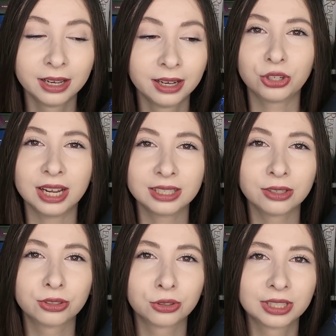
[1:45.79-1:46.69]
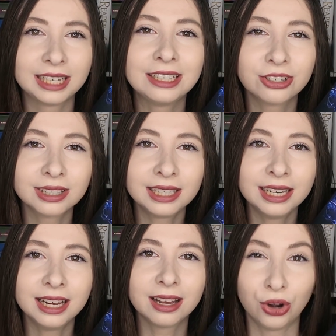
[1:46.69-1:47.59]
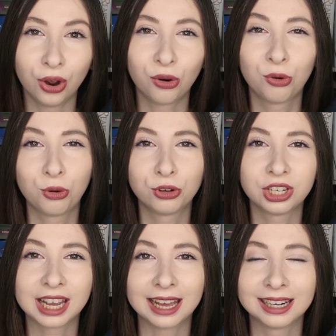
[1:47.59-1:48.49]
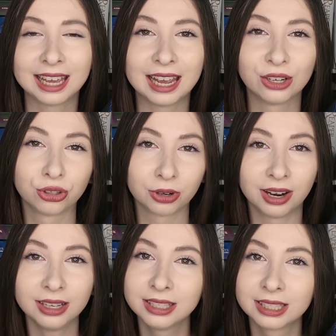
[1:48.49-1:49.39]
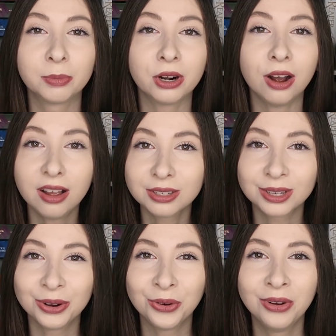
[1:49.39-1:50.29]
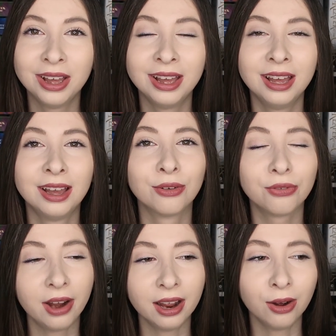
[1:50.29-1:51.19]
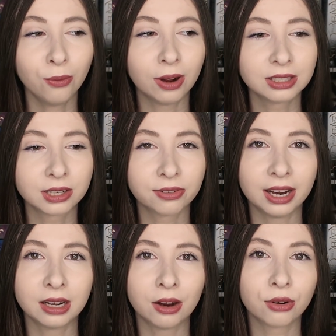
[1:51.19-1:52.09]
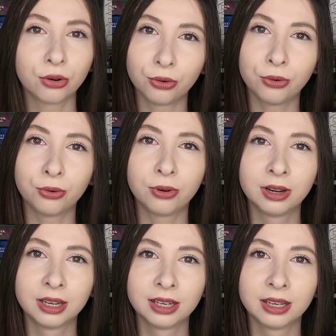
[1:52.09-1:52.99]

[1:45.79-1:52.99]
So she has to strategically know who she can and can't trust, but also Freya wants to find out who